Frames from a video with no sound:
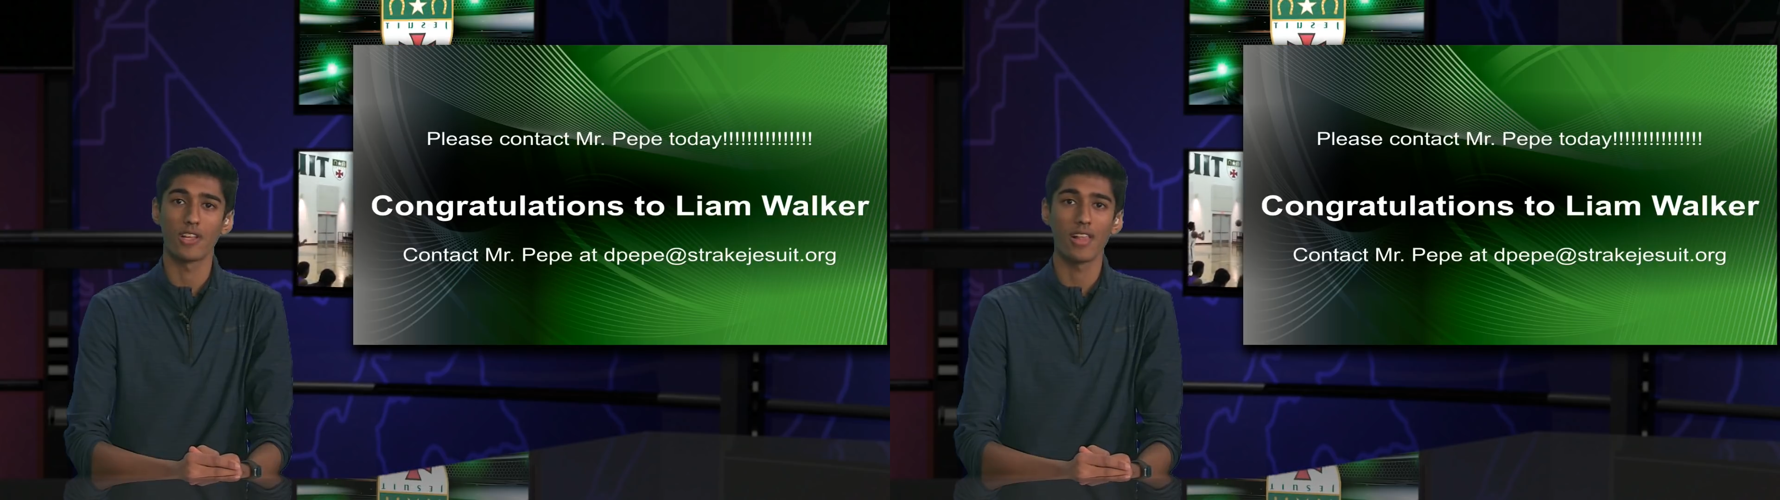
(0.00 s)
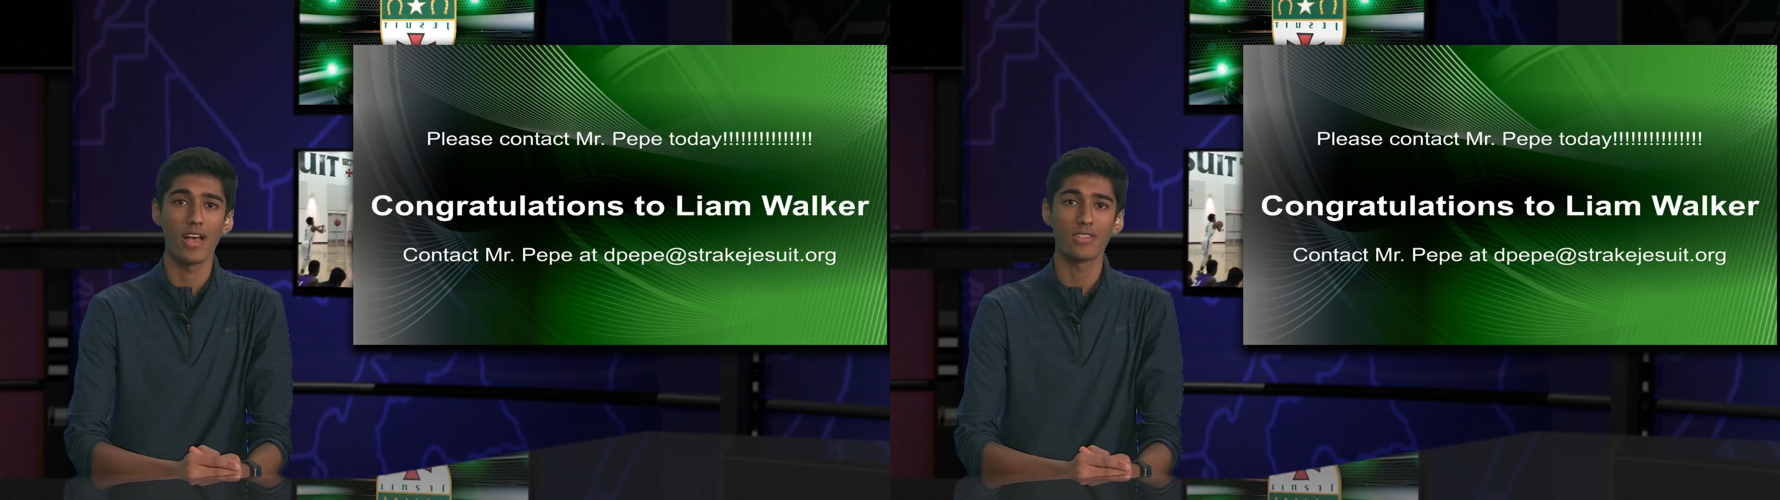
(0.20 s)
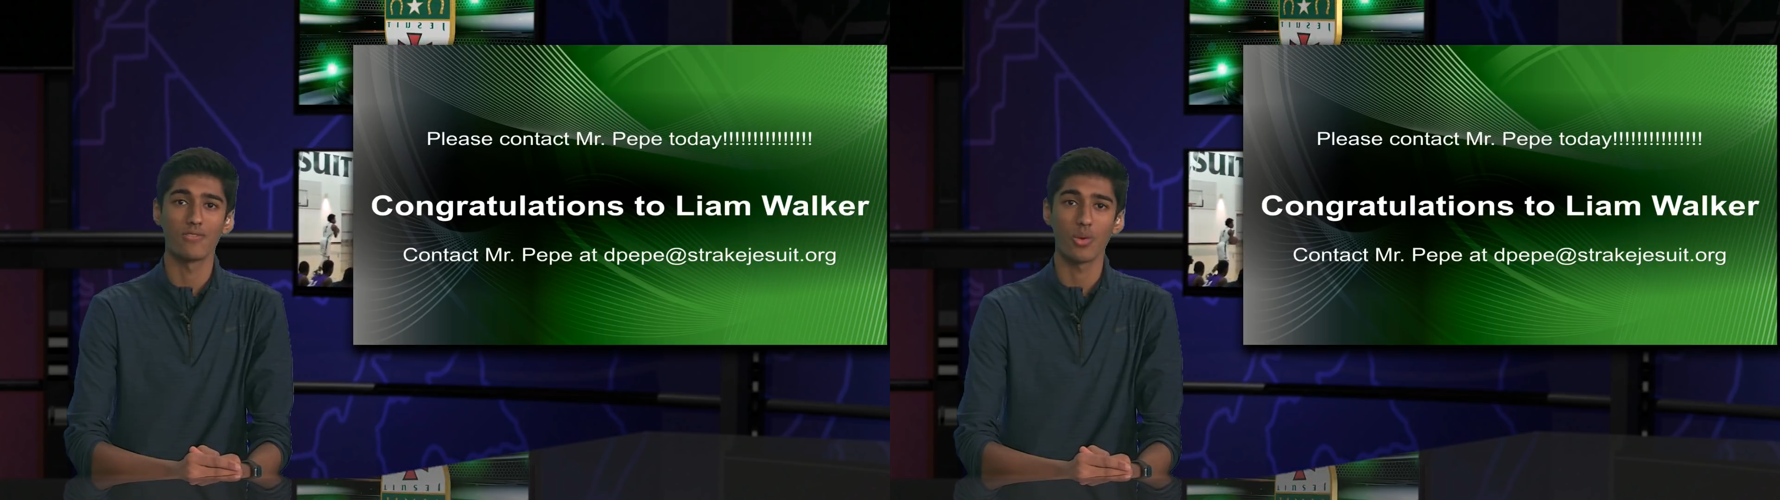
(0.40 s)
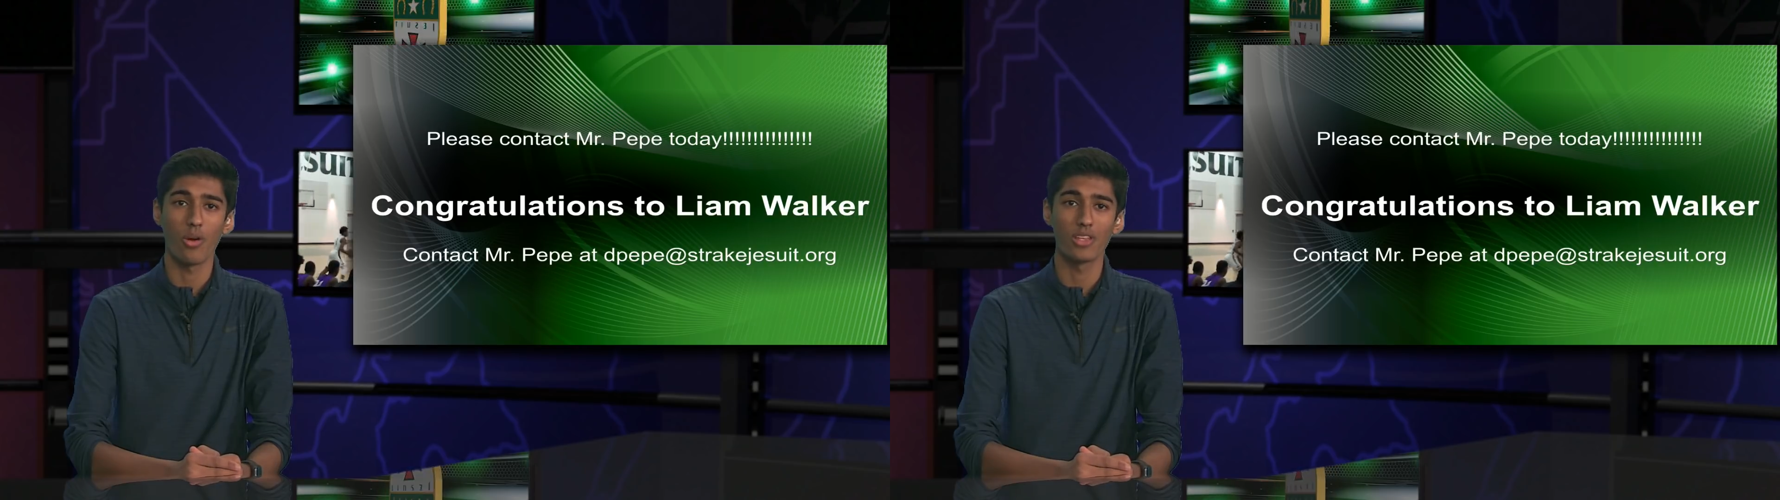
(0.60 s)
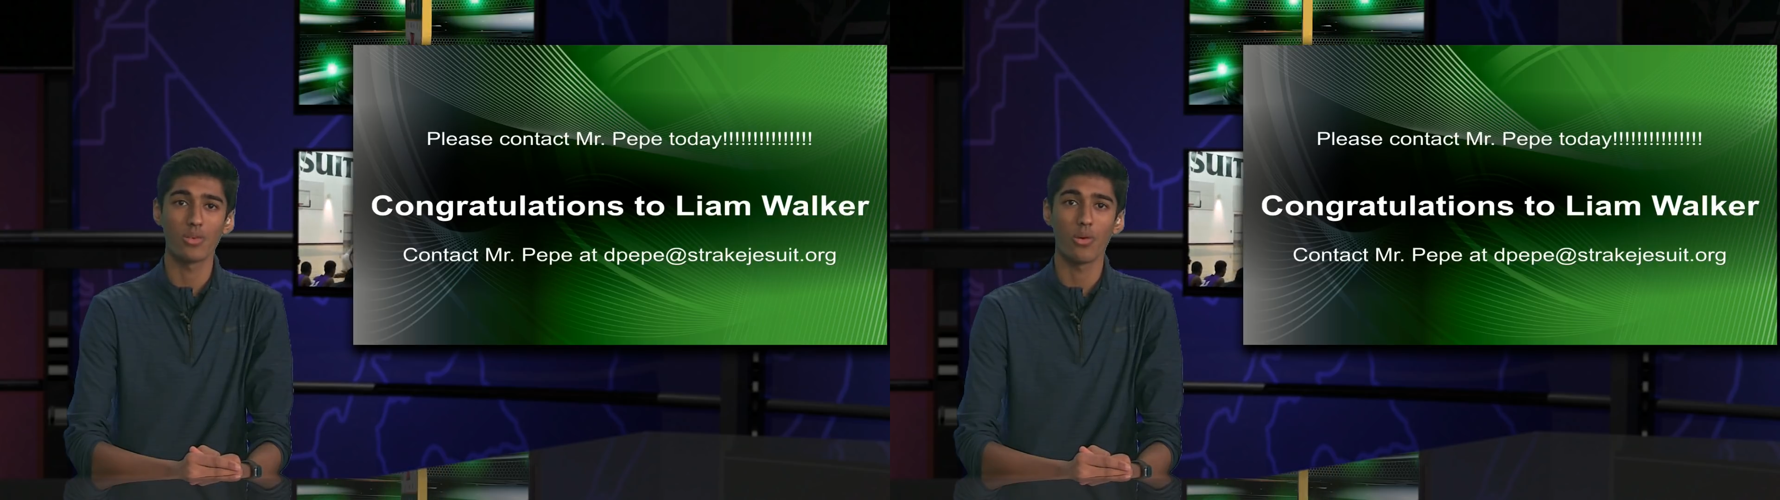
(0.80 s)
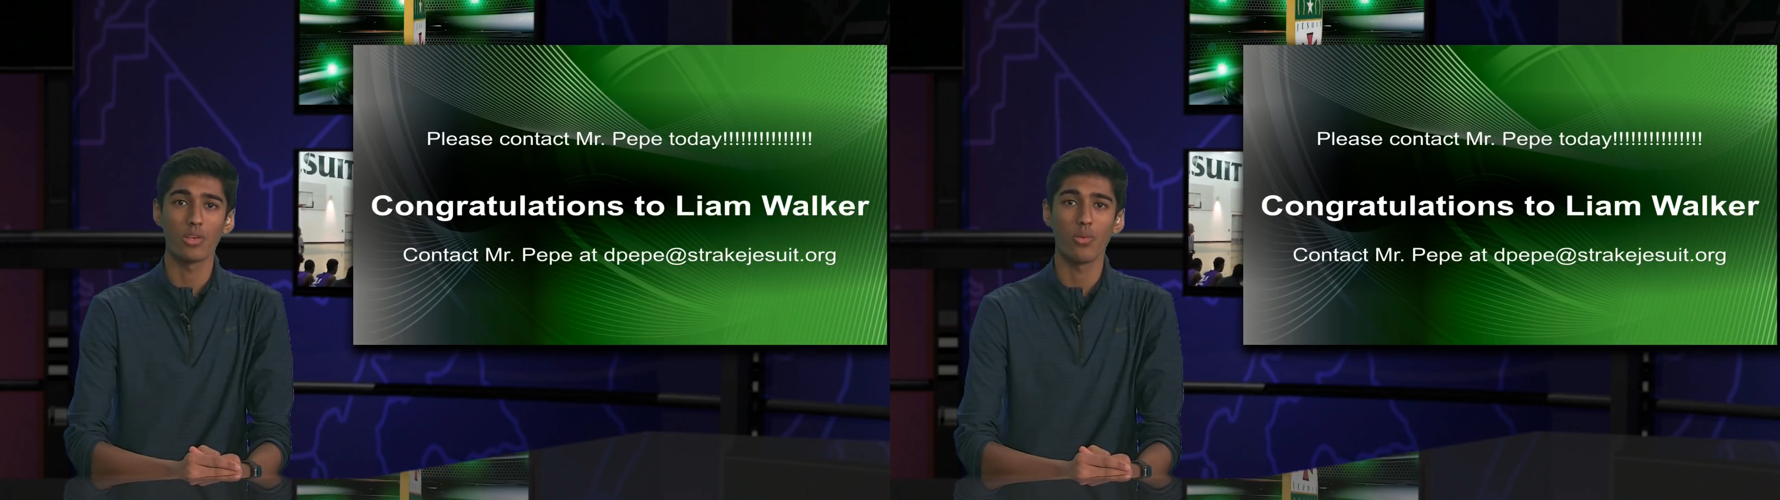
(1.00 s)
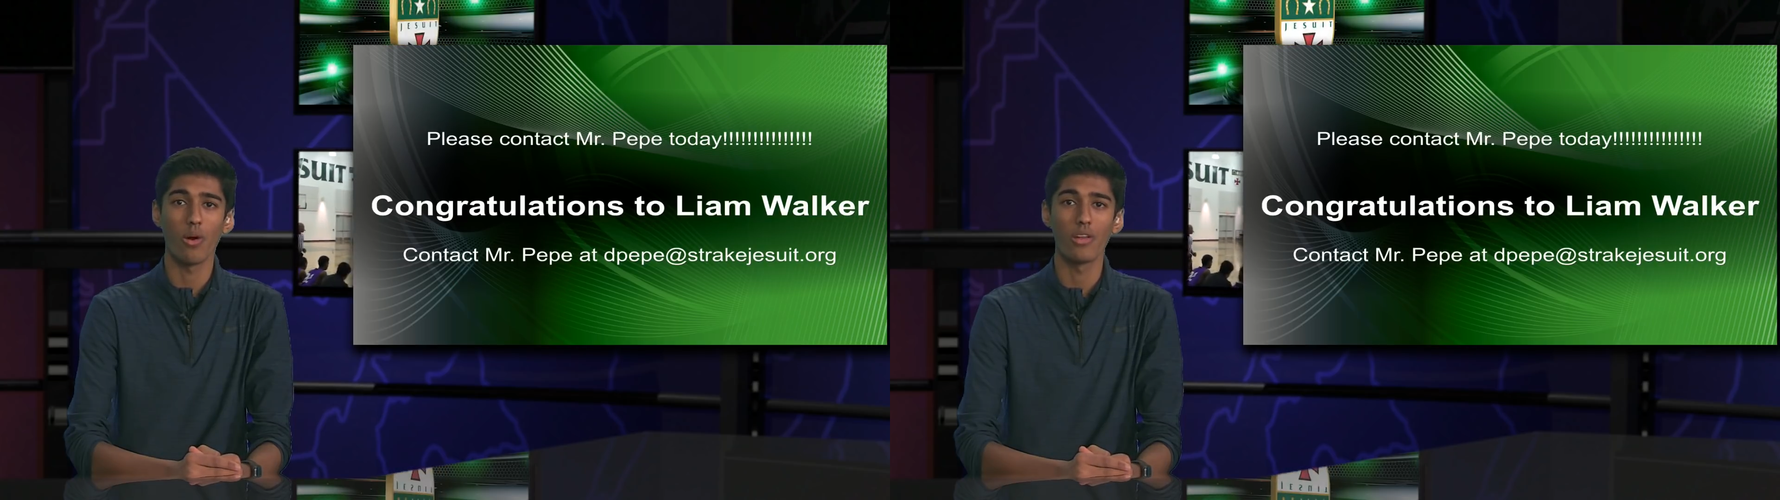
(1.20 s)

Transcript: class of 2021.